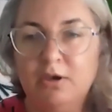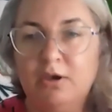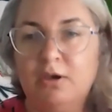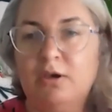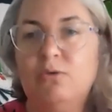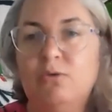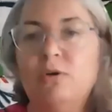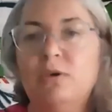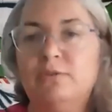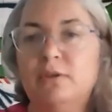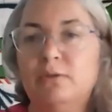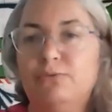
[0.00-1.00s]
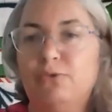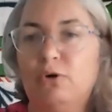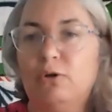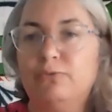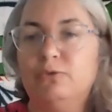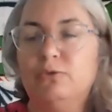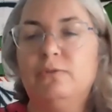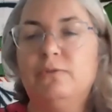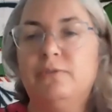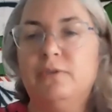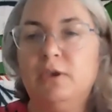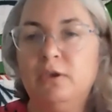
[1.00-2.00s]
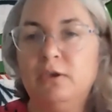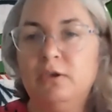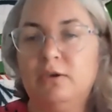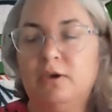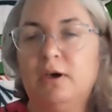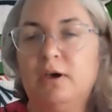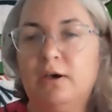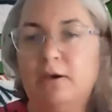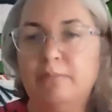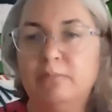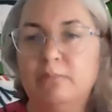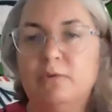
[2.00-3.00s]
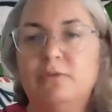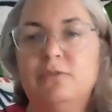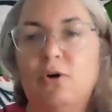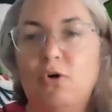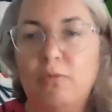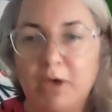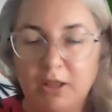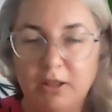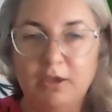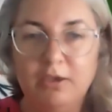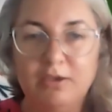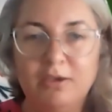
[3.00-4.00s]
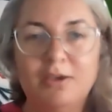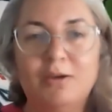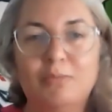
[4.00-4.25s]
who is involved, to see so many